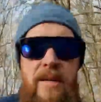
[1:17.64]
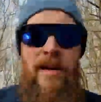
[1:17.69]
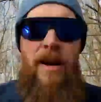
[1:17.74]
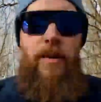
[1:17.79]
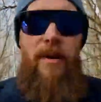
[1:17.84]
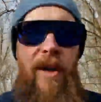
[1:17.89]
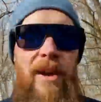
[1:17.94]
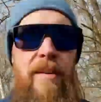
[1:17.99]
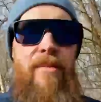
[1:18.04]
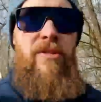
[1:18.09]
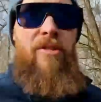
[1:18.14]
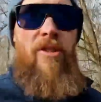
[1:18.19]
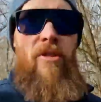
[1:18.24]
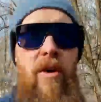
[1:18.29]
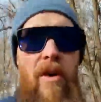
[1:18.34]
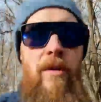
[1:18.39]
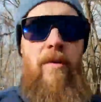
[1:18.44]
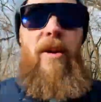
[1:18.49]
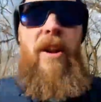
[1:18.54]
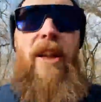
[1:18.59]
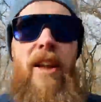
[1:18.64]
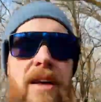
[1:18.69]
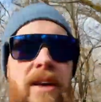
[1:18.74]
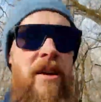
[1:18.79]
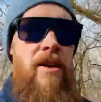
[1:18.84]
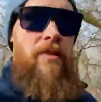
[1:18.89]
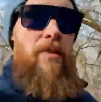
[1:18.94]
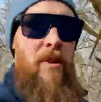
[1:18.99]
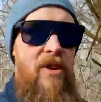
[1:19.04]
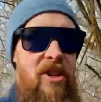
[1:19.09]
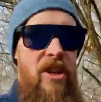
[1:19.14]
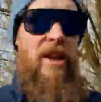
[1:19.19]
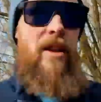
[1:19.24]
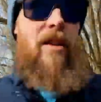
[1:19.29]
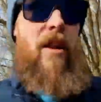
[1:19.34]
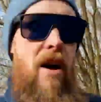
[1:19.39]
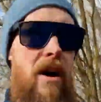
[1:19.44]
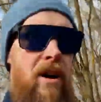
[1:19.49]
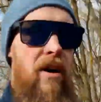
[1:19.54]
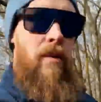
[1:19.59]
Now, when it comes to trail running, especially
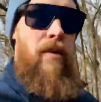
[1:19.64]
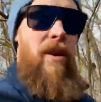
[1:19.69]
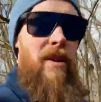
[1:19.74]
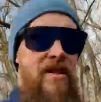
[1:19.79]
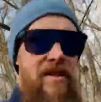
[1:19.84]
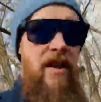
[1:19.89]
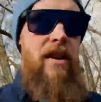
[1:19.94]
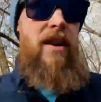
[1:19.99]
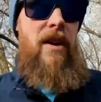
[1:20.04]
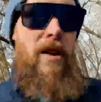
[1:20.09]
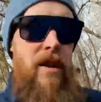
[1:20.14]
longer ones,